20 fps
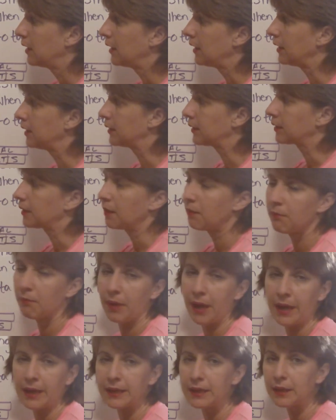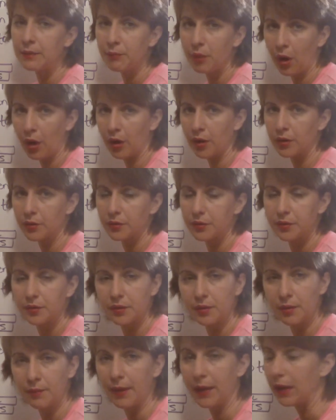is combining parts
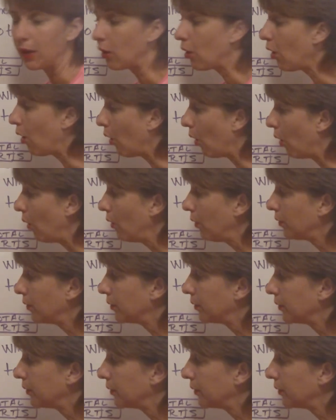to make a whole,